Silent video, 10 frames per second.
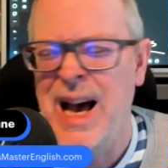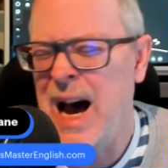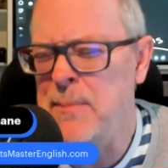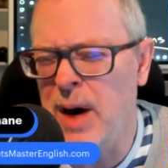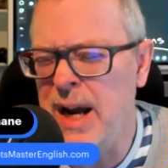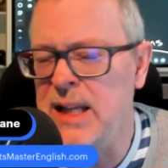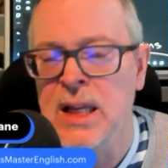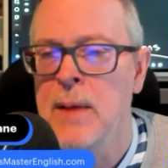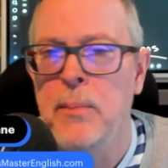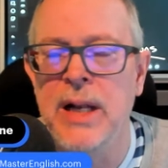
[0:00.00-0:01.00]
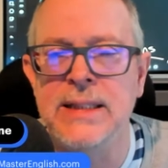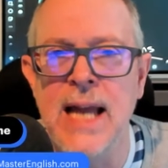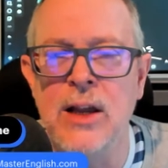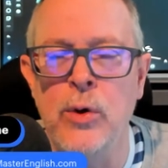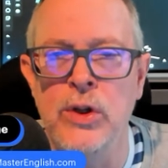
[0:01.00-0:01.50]
I might, but it's
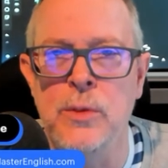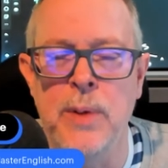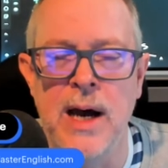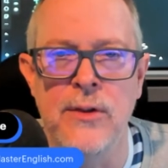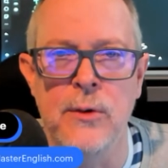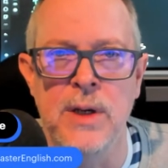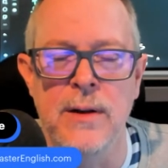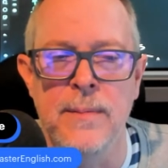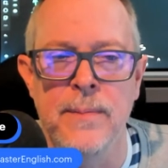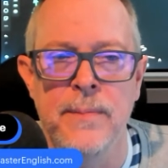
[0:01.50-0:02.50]
not going to bother me.